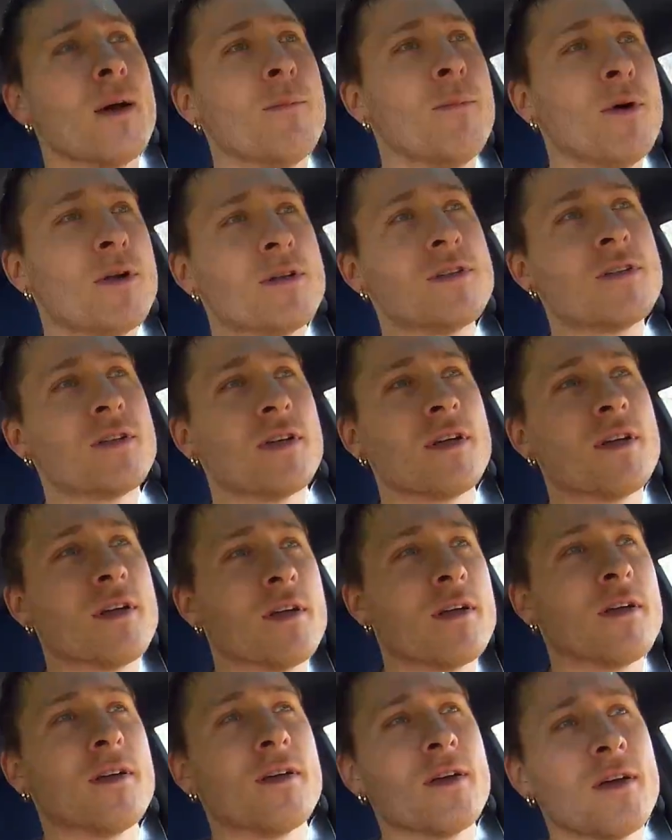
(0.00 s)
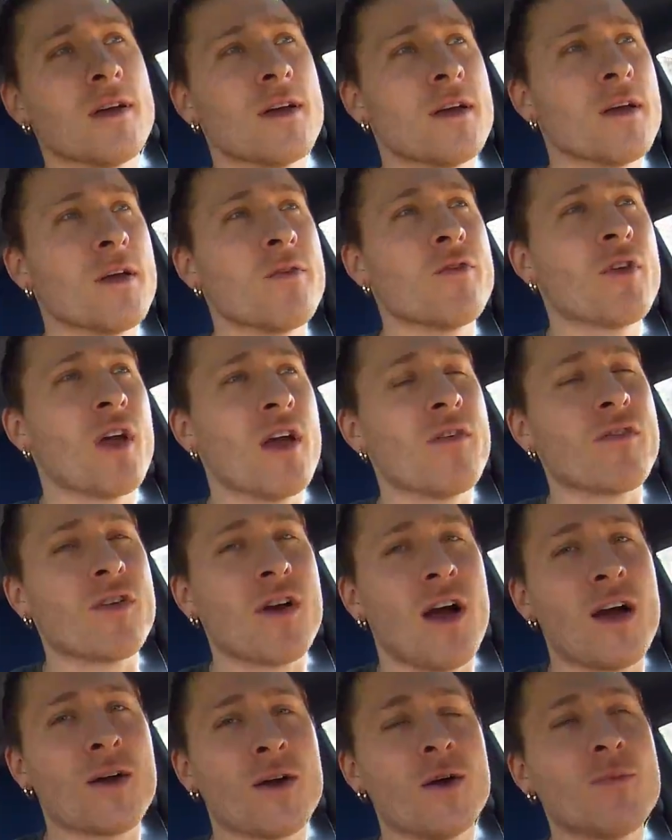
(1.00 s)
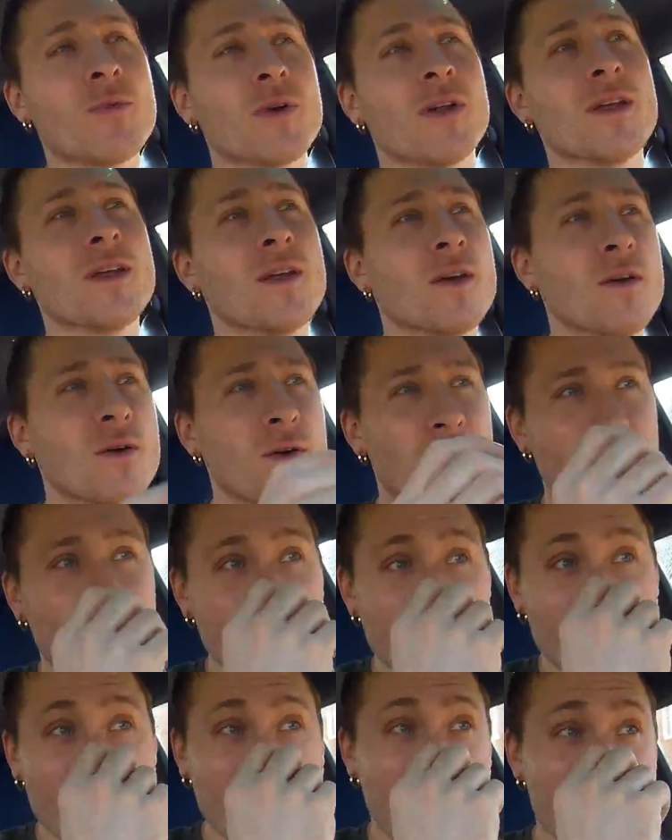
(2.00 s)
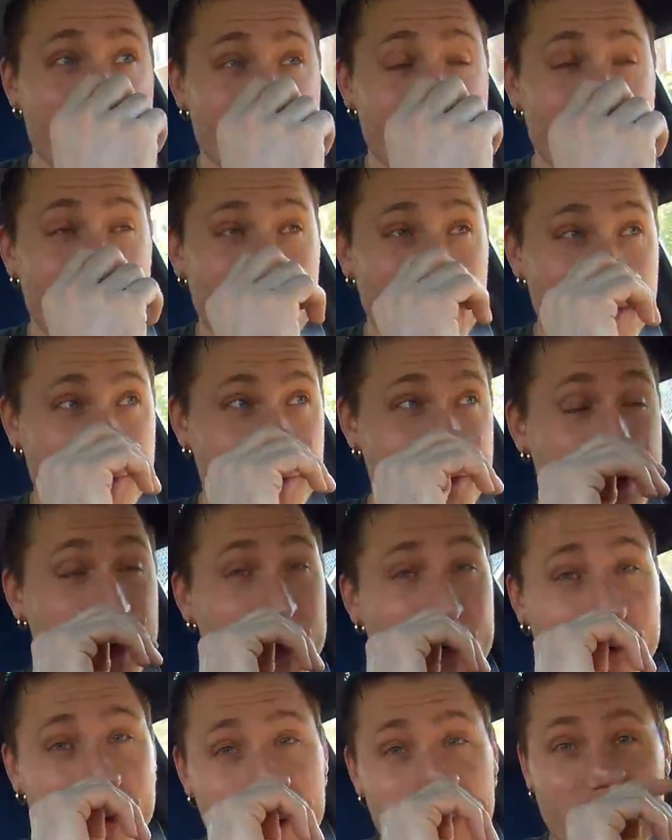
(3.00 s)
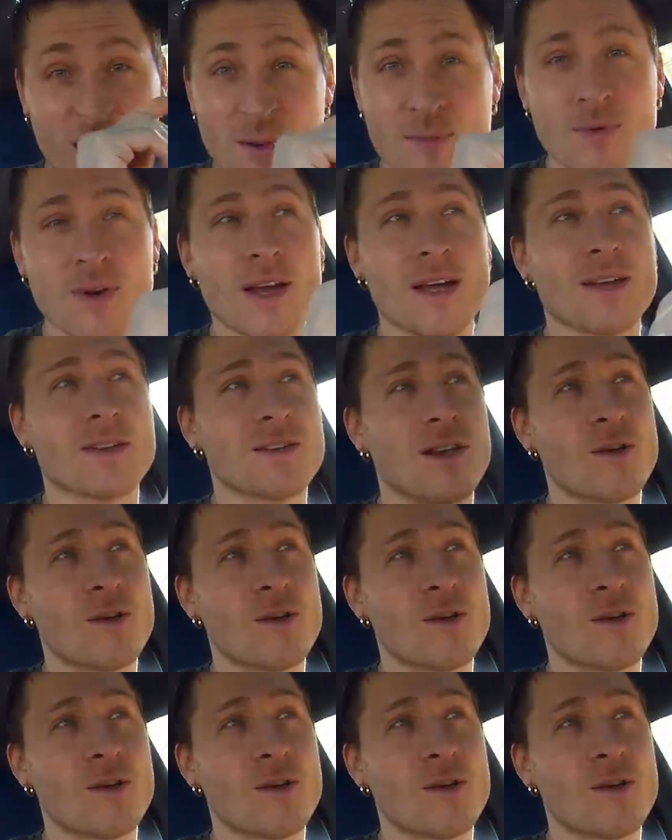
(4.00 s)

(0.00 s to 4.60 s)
But if you have a car company, all your cars are always for sale for the right price.